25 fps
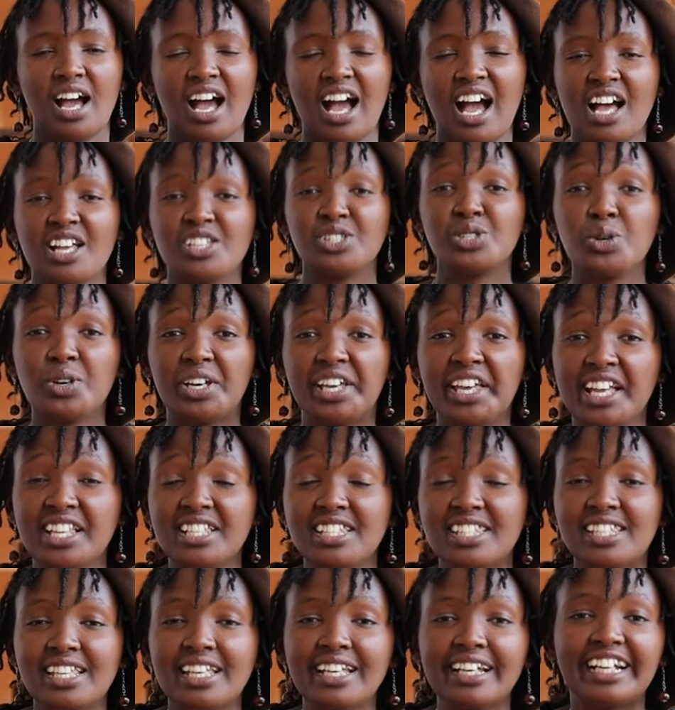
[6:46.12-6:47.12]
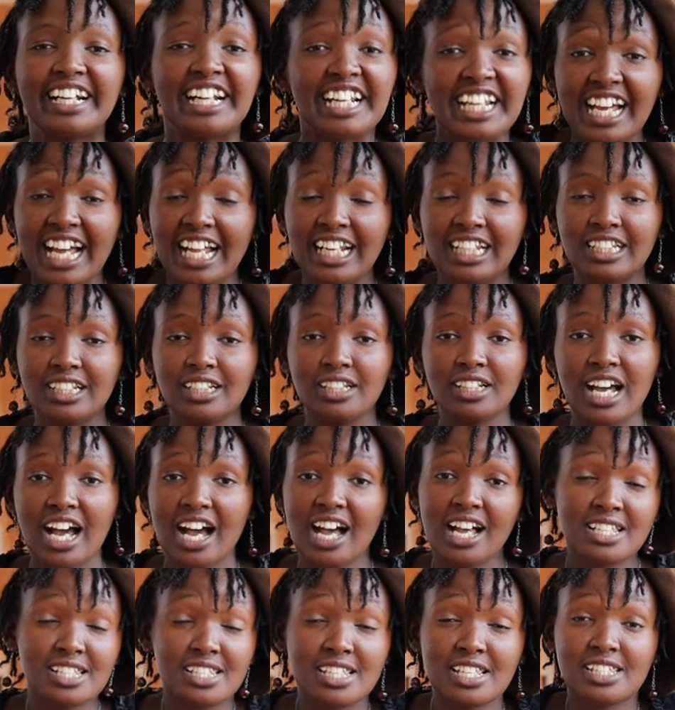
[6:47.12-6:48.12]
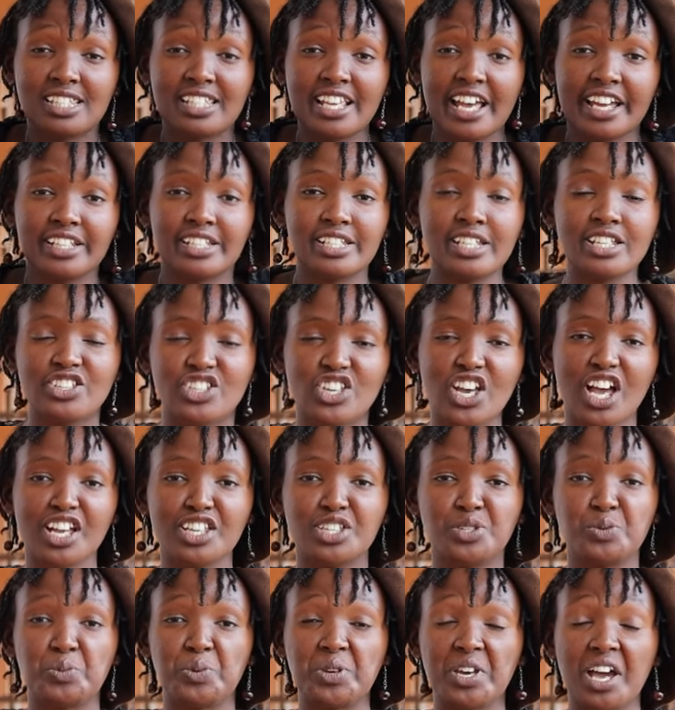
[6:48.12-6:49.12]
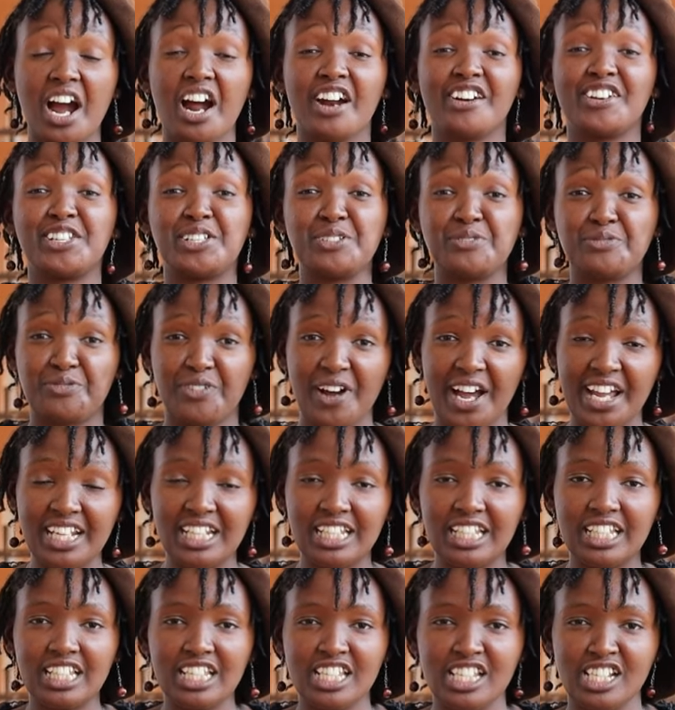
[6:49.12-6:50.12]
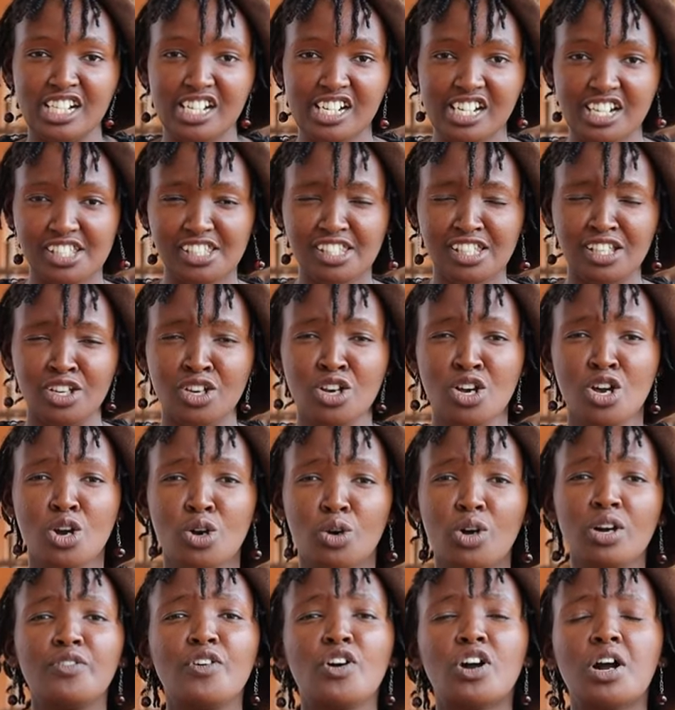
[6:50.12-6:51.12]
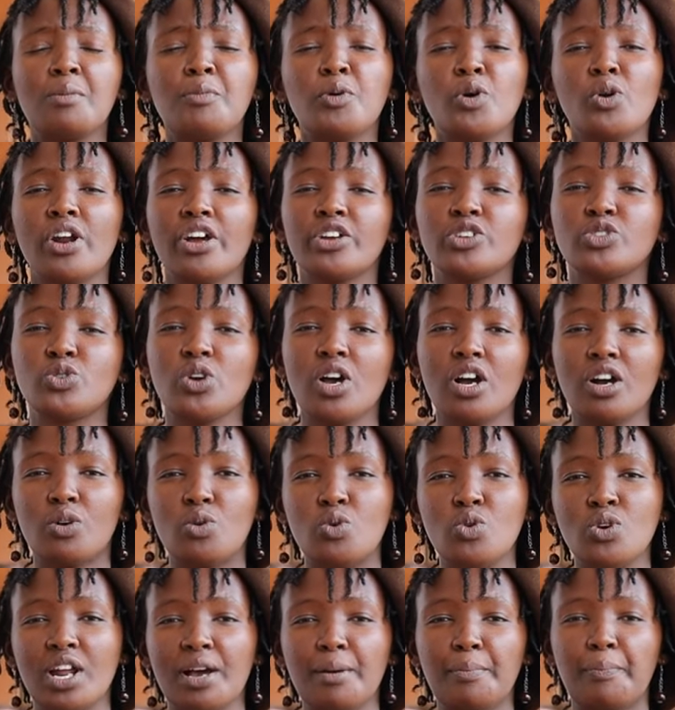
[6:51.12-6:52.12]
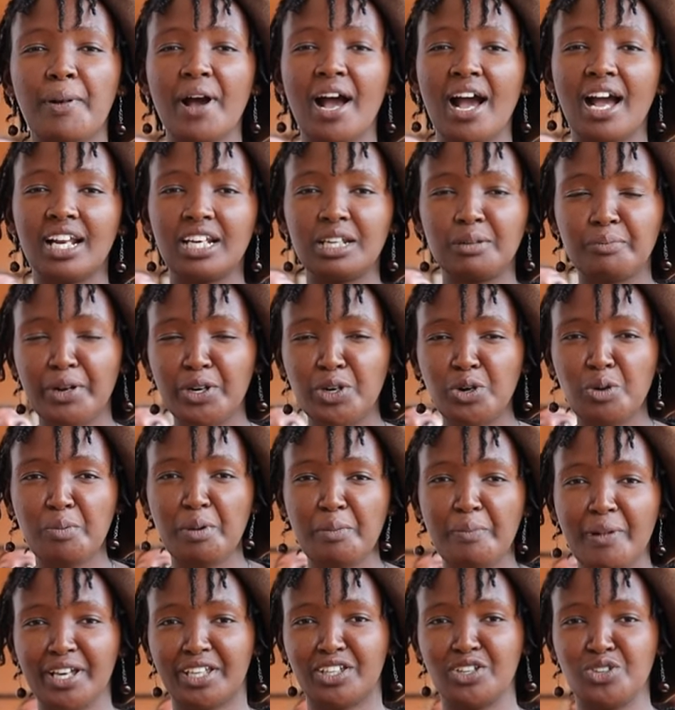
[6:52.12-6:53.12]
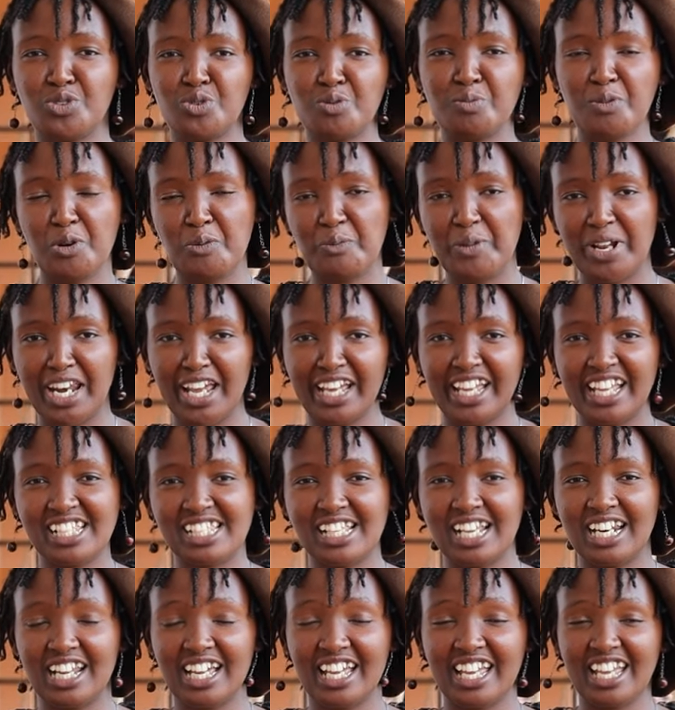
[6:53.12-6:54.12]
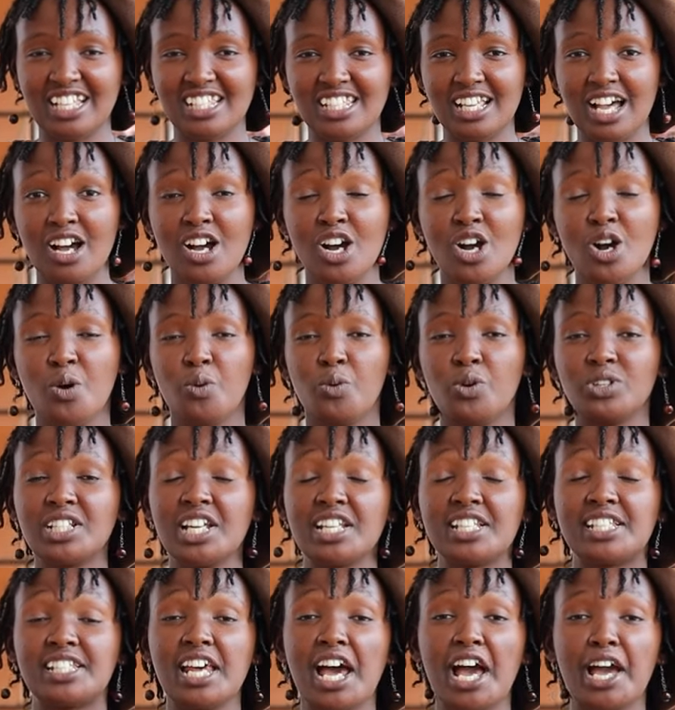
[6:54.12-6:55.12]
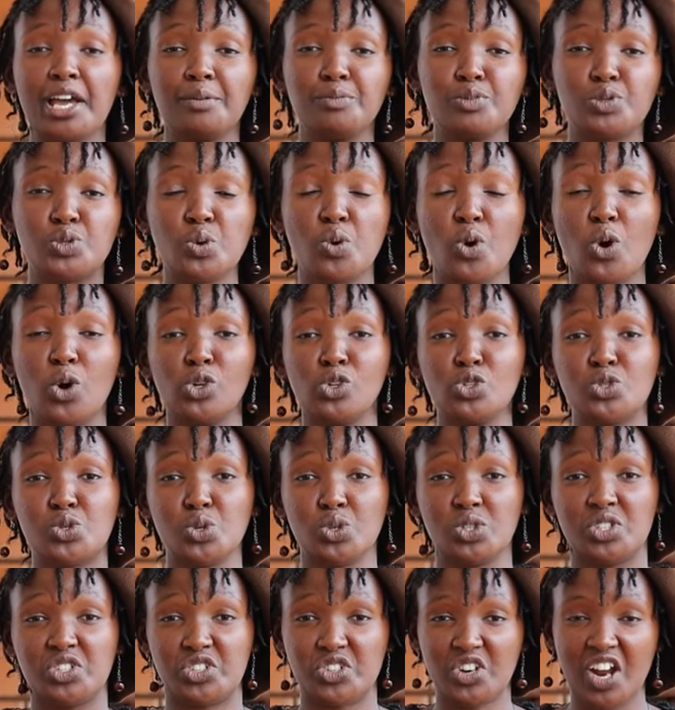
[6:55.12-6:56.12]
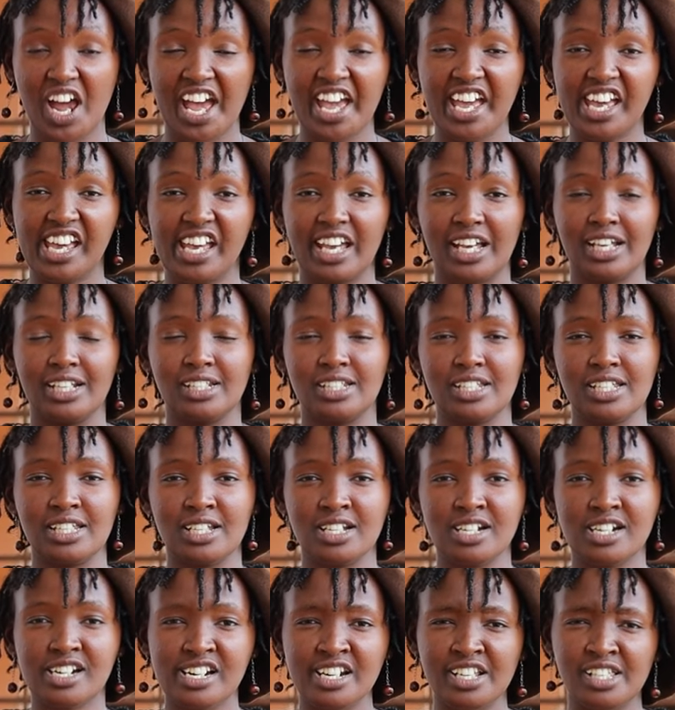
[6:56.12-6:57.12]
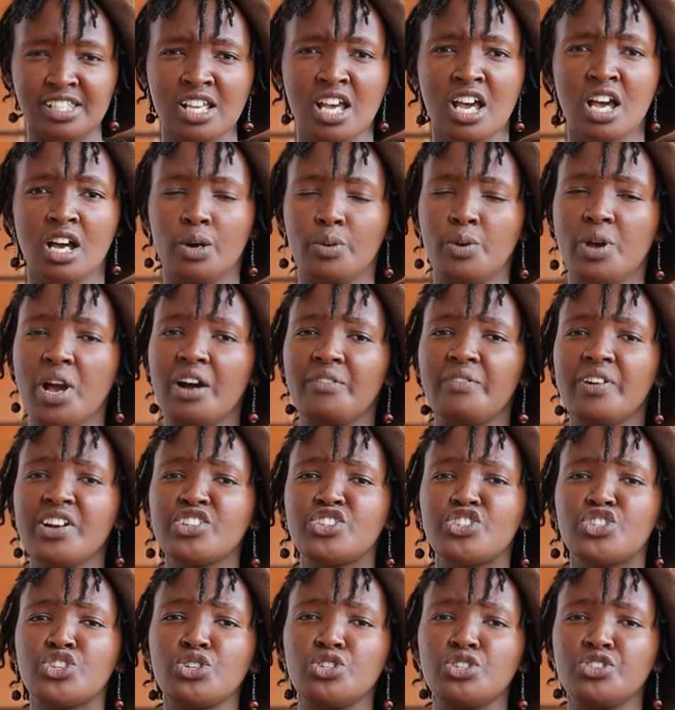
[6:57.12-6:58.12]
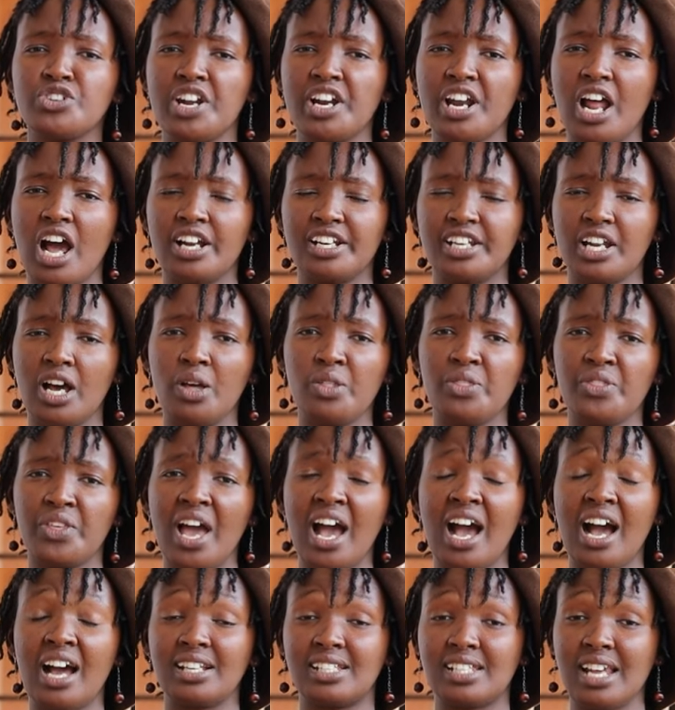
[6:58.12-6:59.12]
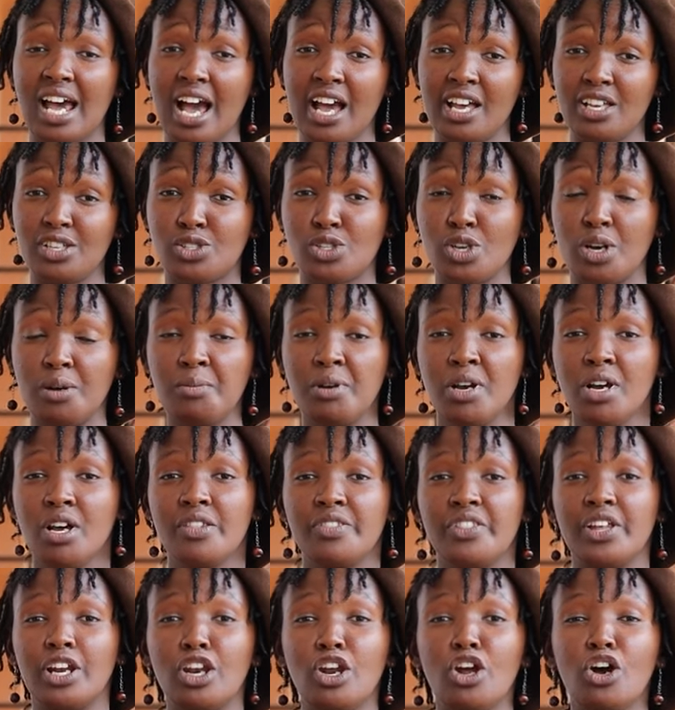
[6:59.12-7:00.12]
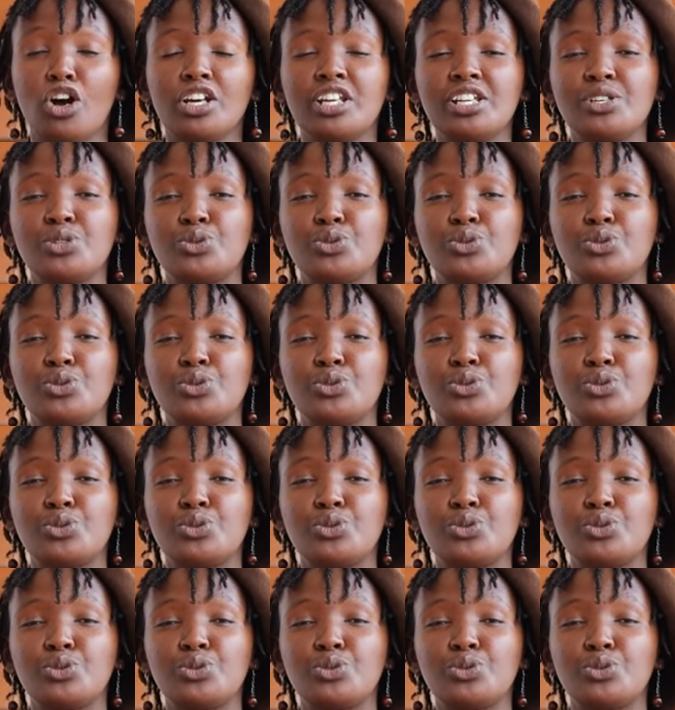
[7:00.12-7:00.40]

As you can see clearly, as CCIT Church, we are divinely increasing. Kwa hivyo kama unajua kuna pahali bado umebaki nyuma, umelegeza legeza, what a time to also try and increase. We have our children down there at ISOM. The Lord